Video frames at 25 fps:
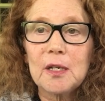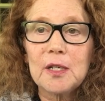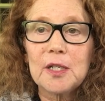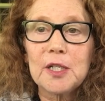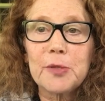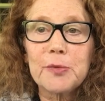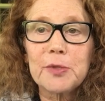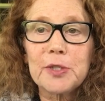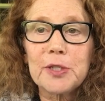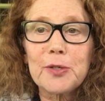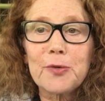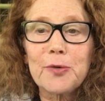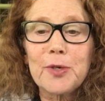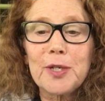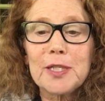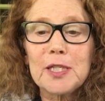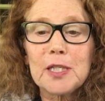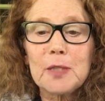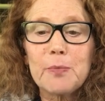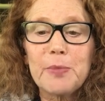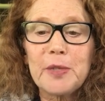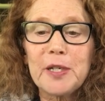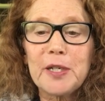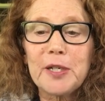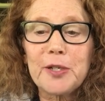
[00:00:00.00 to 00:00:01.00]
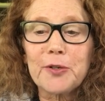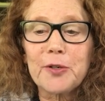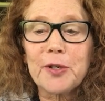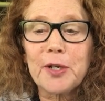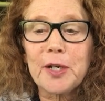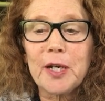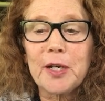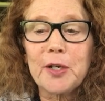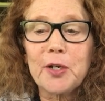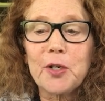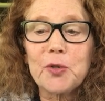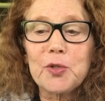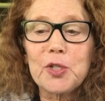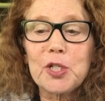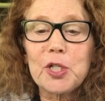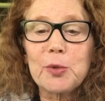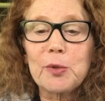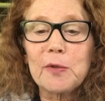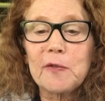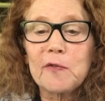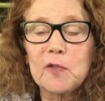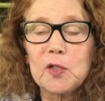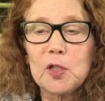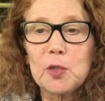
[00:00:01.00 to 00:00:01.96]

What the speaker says: She was a great speaker, and I know she would have